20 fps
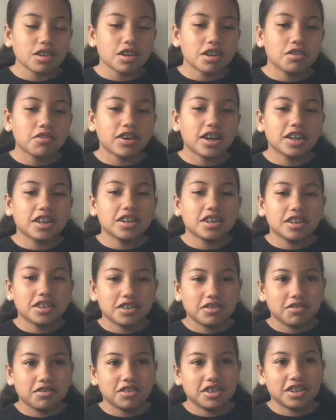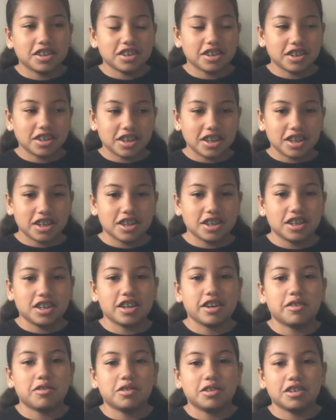If I could invent a candy,
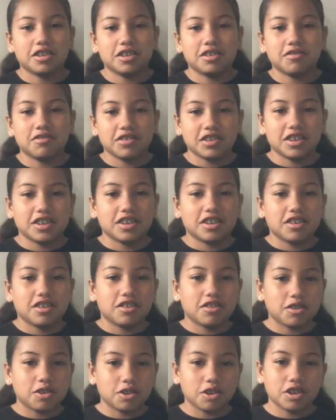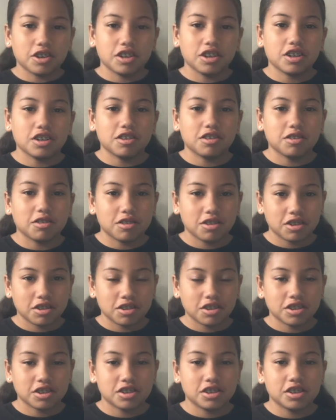I would invent Oreo,
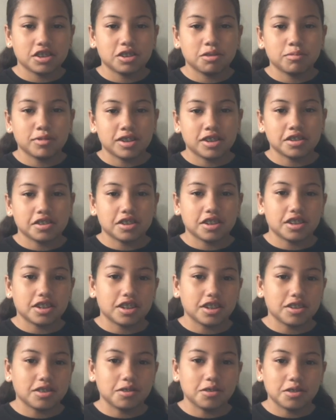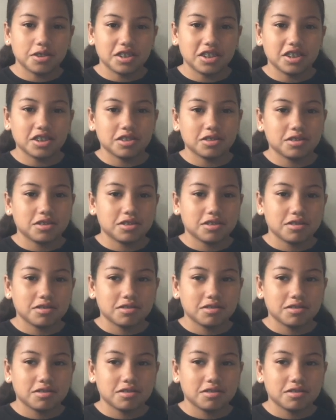Hershey's, because I like Oreos.